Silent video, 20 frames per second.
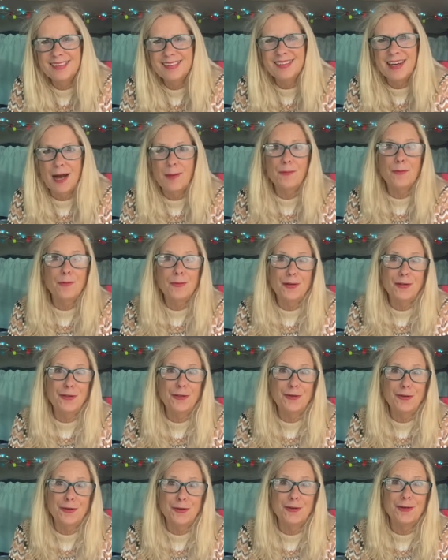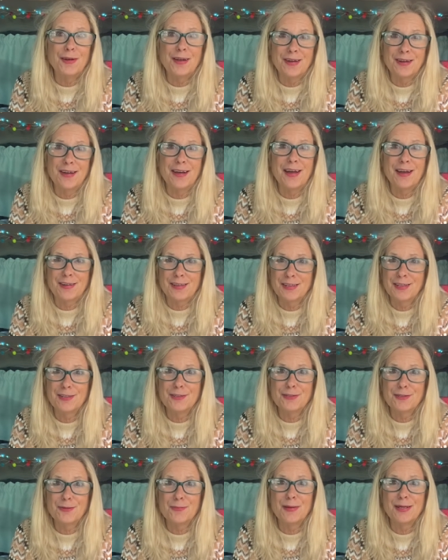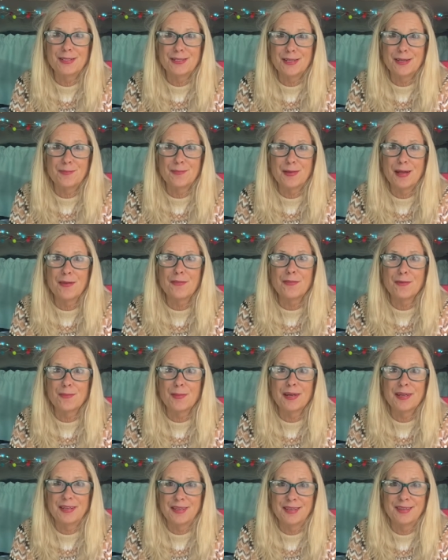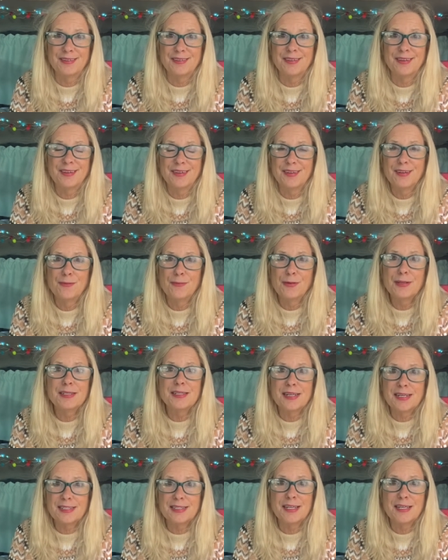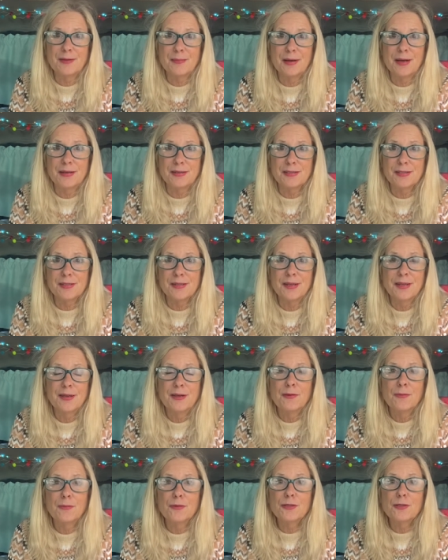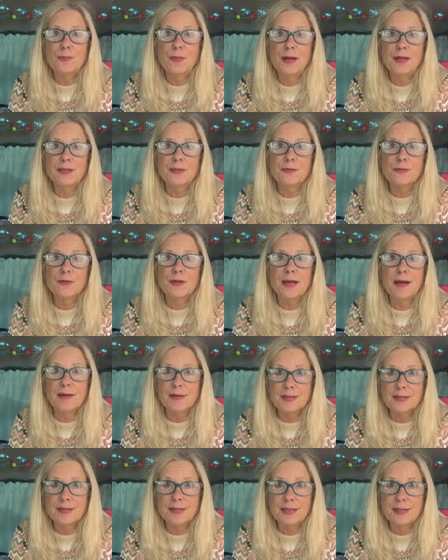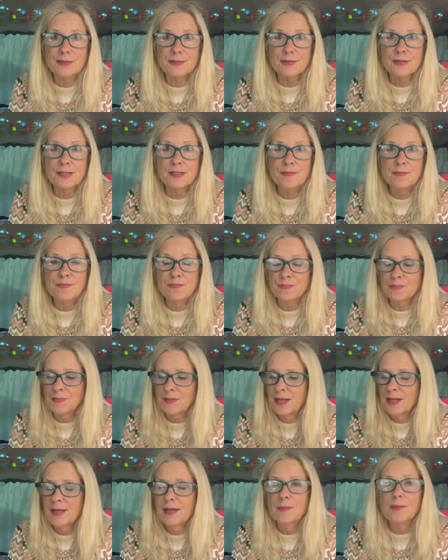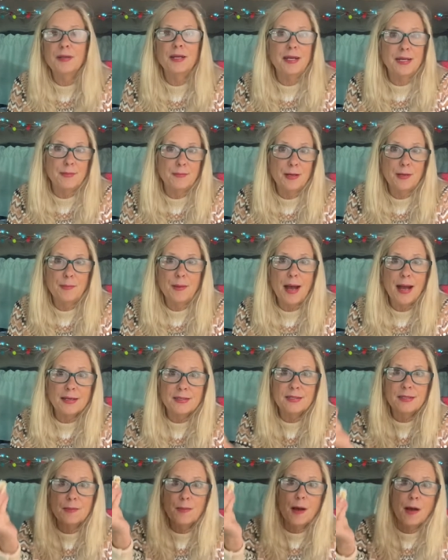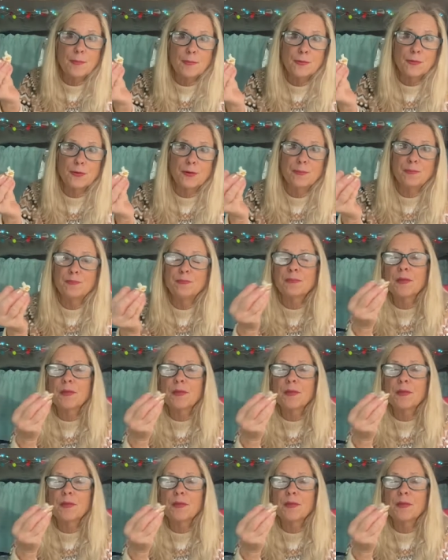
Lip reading: I'm a realtor and I can't do basic math in my head. What does that say about us? We're dependent on calculators. But anyway, back to the popcorn.